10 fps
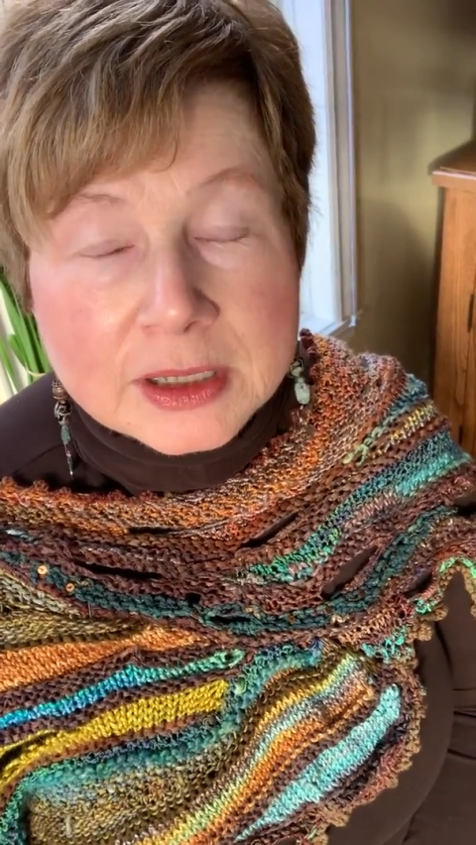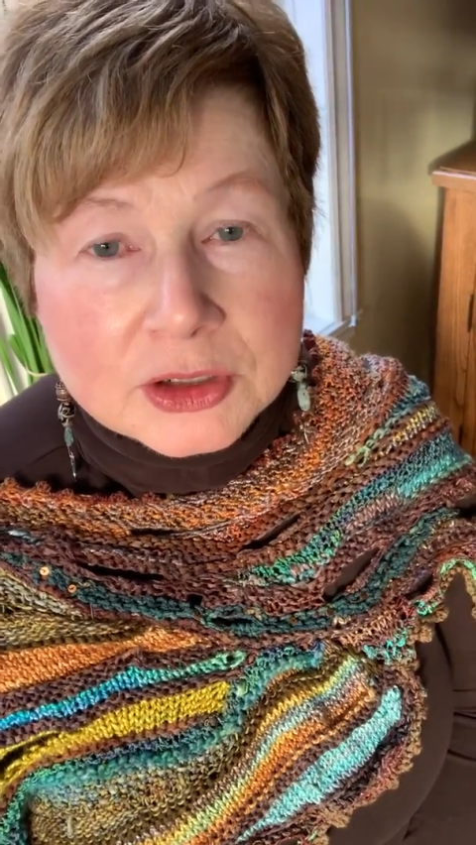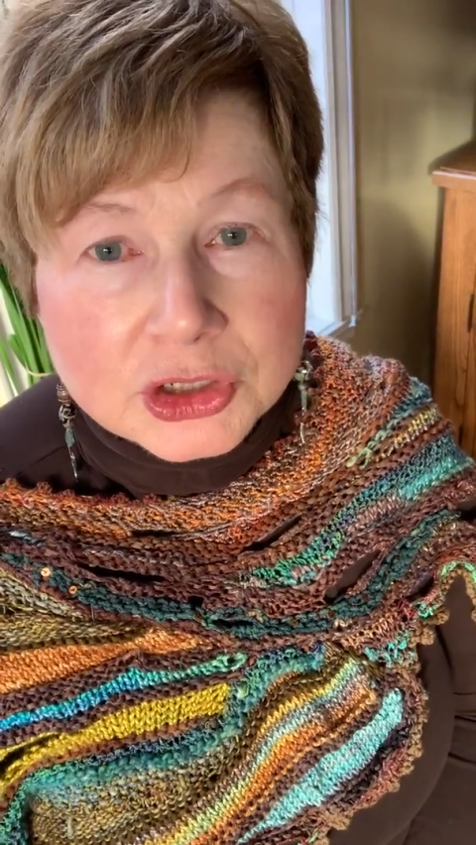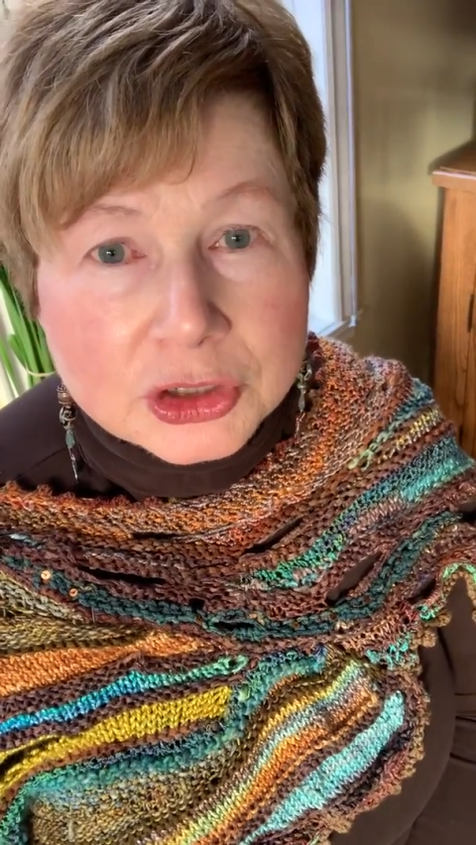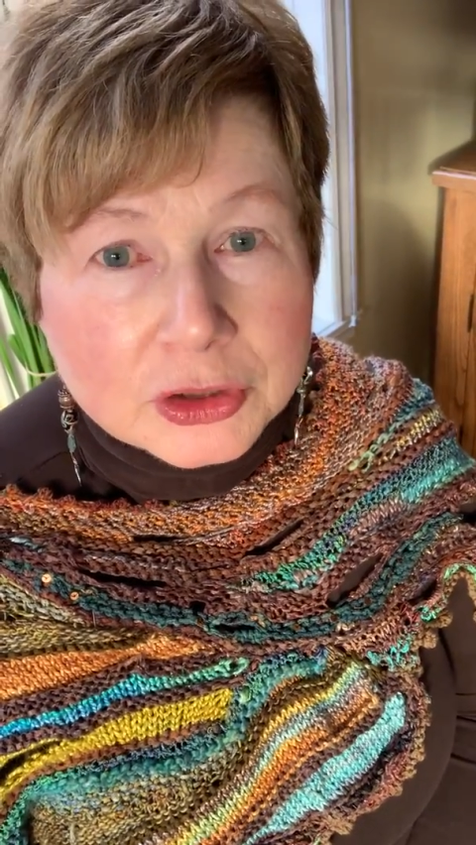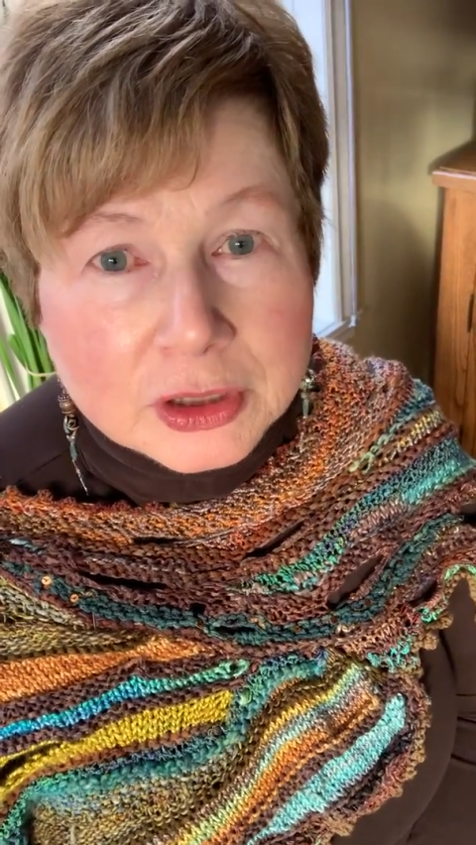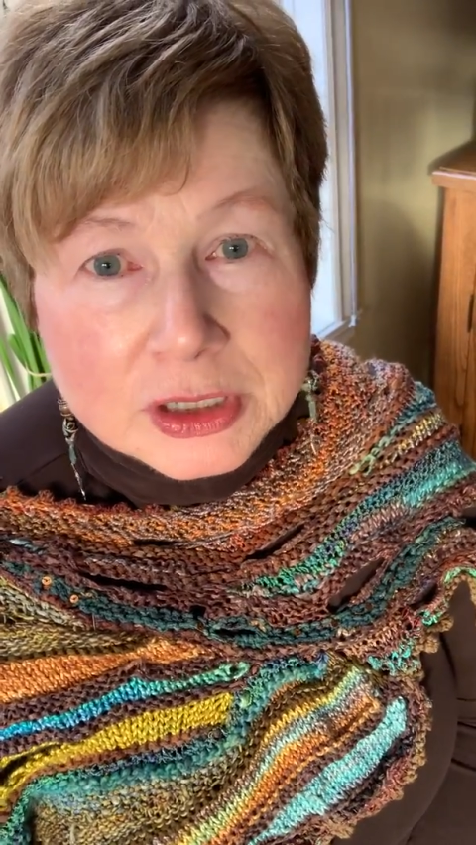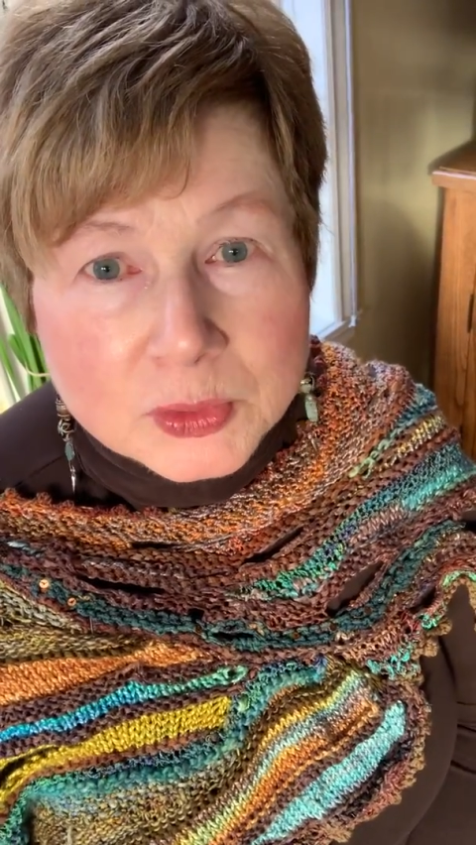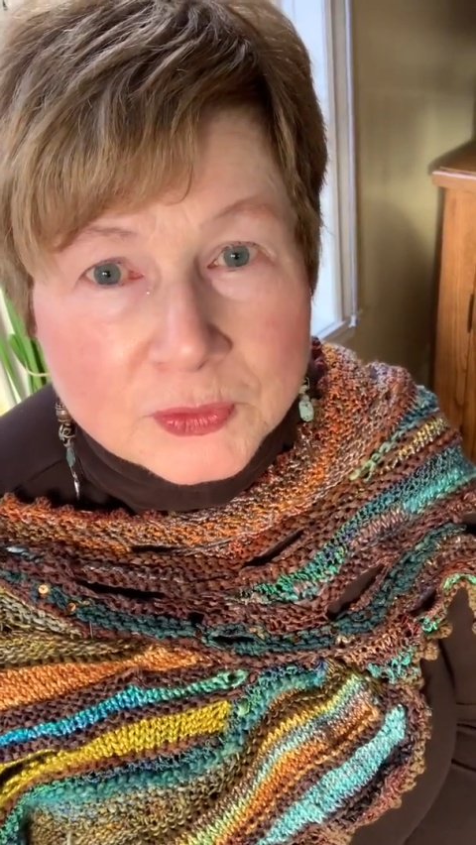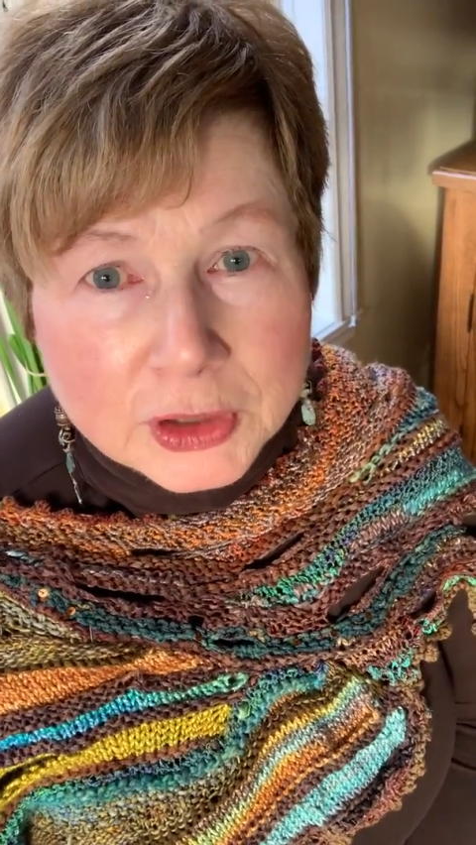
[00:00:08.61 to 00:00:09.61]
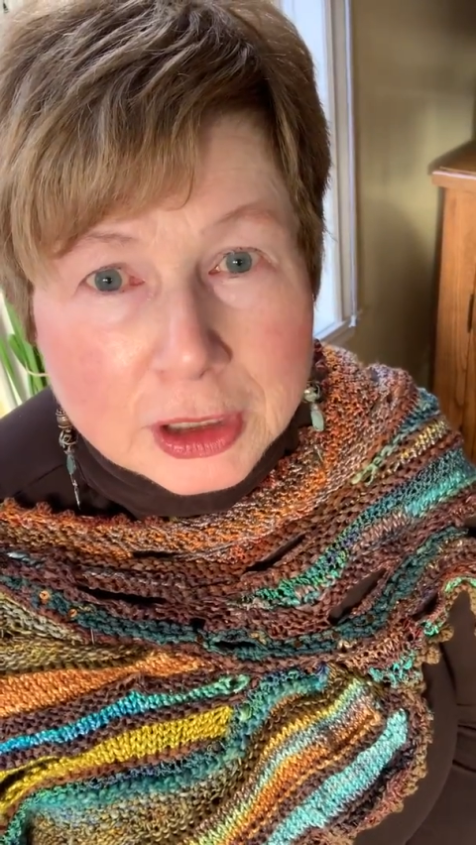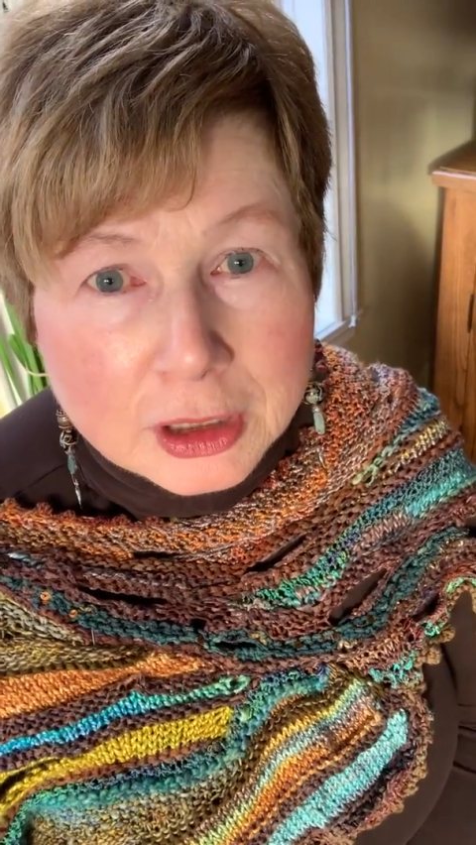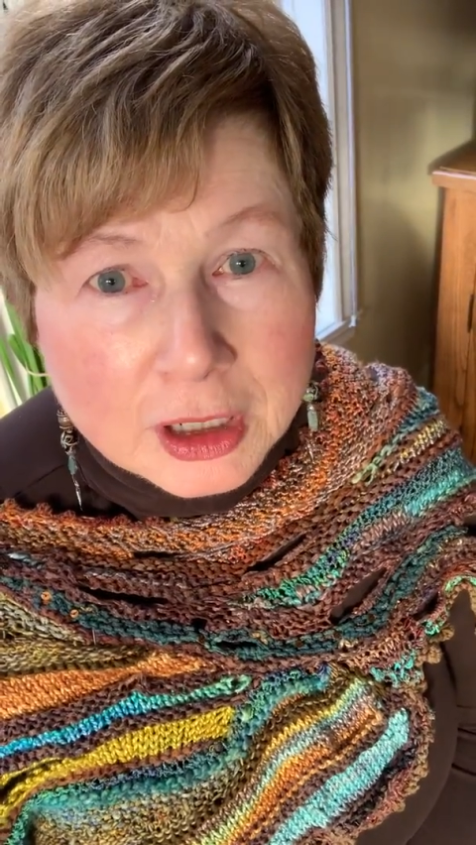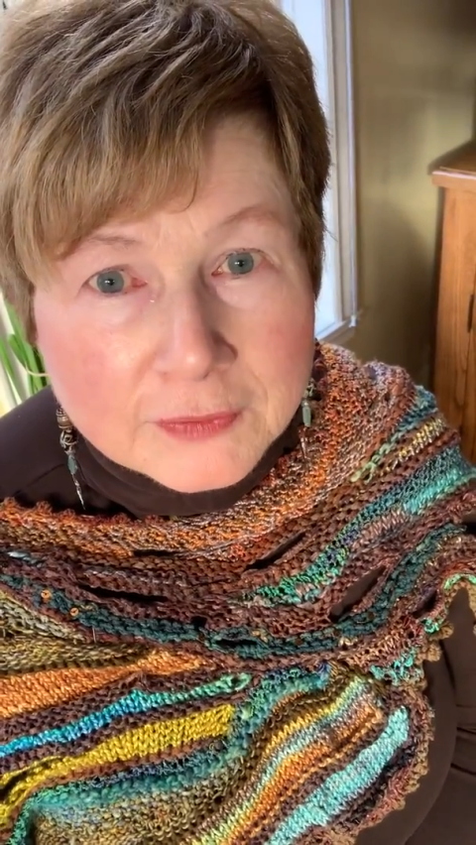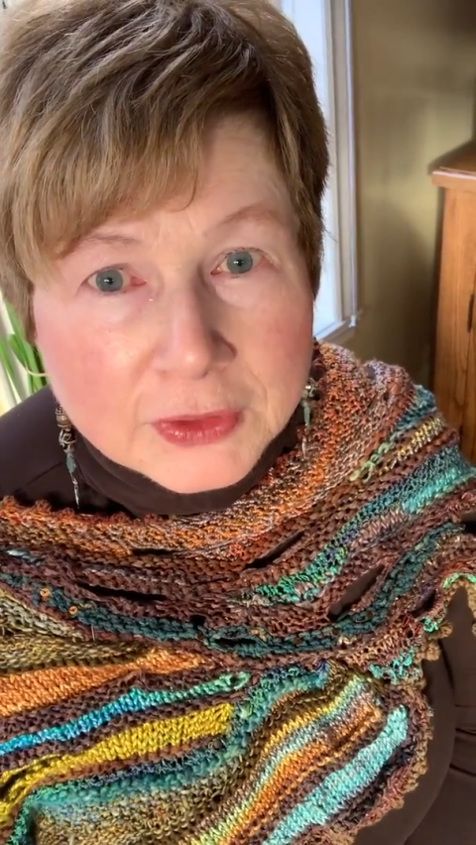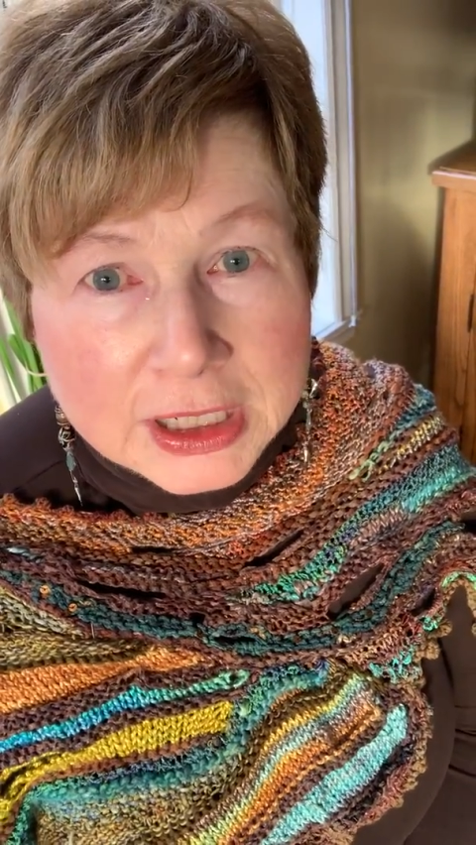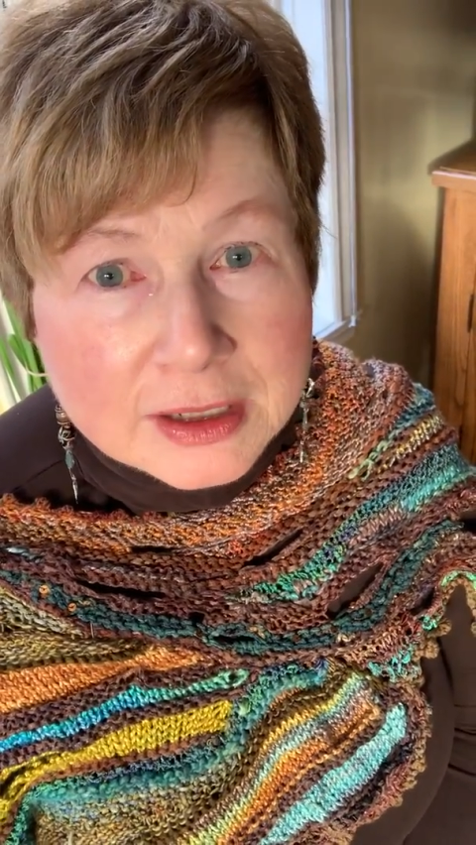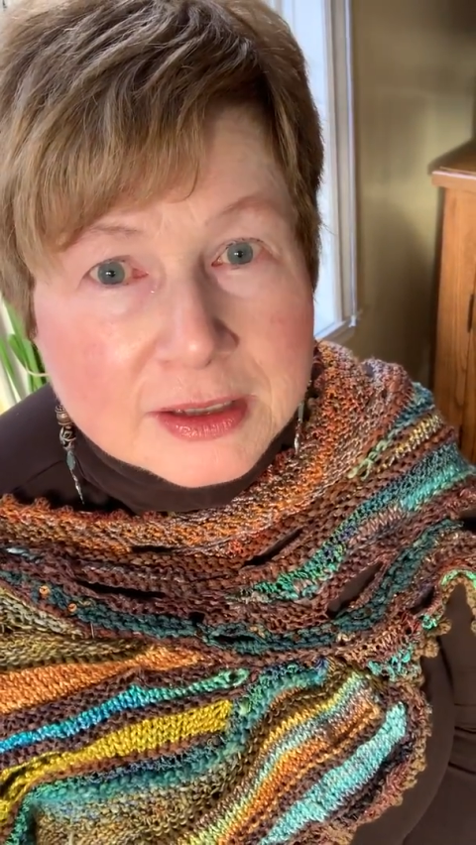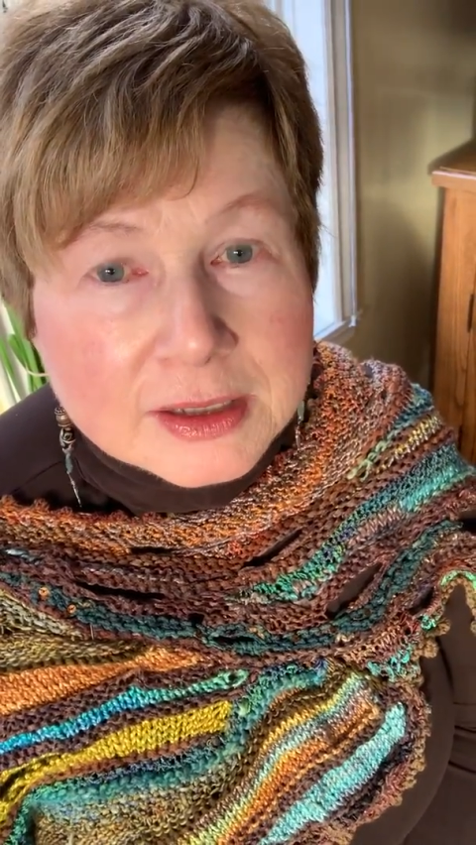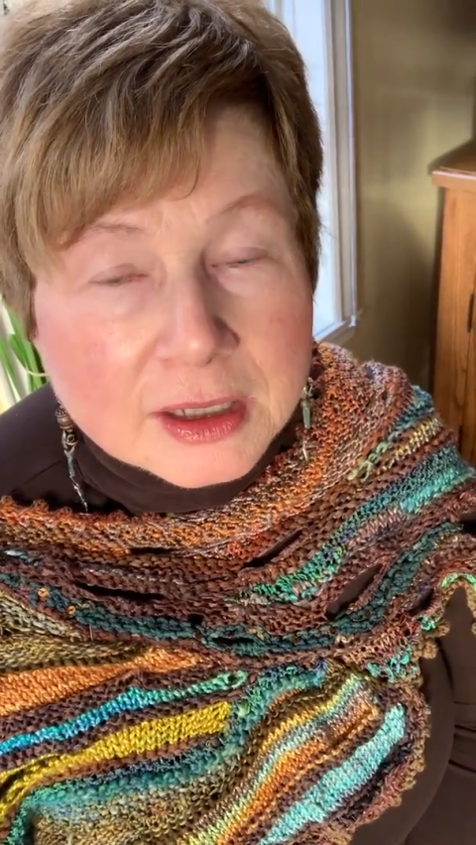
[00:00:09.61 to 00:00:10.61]
this year because we've got a lot of
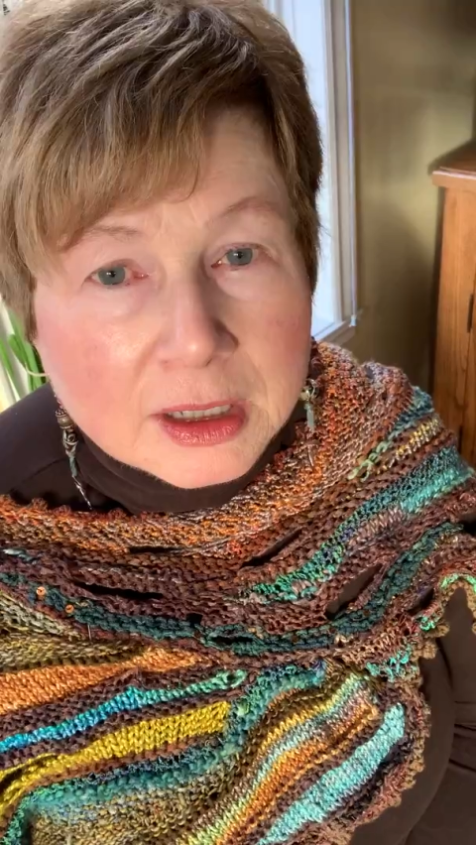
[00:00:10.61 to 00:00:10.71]
things,